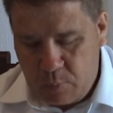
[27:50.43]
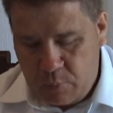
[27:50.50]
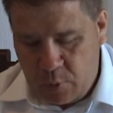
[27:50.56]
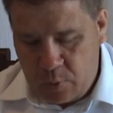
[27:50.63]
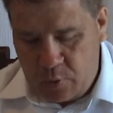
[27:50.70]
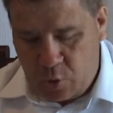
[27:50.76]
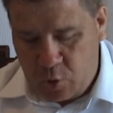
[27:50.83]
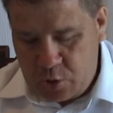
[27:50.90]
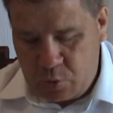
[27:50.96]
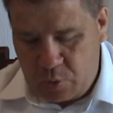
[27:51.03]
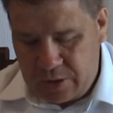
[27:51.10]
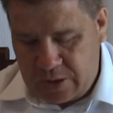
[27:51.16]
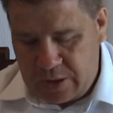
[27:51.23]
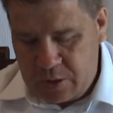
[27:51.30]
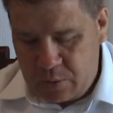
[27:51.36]
But those who
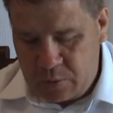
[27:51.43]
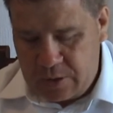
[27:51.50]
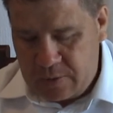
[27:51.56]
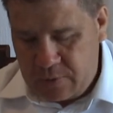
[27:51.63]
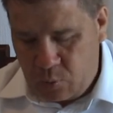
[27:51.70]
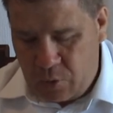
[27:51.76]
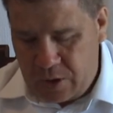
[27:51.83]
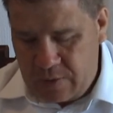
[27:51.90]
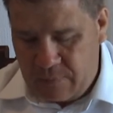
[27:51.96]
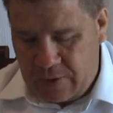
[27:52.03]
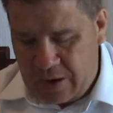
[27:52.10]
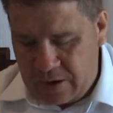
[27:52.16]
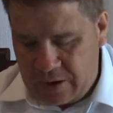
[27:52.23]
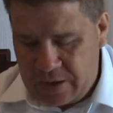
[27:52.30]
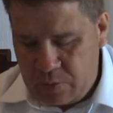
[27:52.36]
are killed in the way of
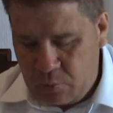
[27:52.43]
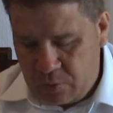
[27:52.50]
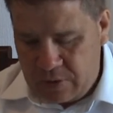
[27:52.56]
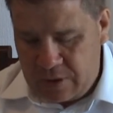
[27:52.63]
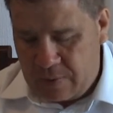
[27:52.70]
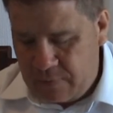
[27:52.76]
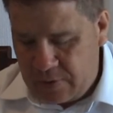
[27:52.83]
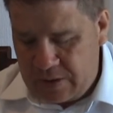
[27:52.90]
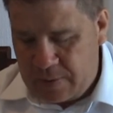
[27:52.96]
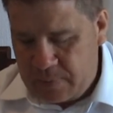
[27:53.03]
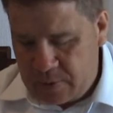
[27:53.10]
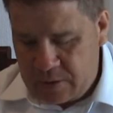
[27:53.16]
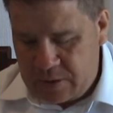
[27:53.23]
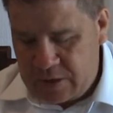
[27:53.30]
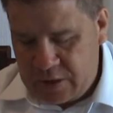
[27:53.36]
Allah, he will never
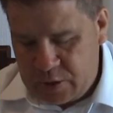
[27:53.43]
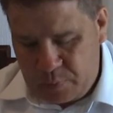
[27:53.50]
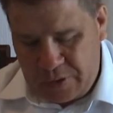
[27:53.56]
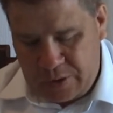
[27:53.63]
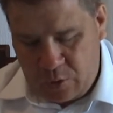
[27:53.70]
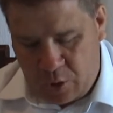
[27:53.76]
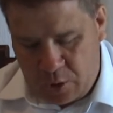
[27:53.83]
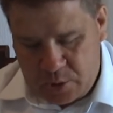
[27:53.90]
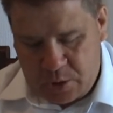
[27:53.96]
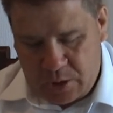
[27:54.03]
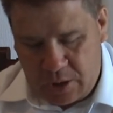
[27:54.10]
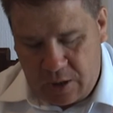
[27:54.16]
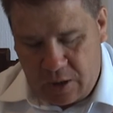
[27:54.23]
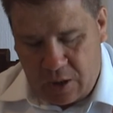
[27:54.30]
let their deeds be lost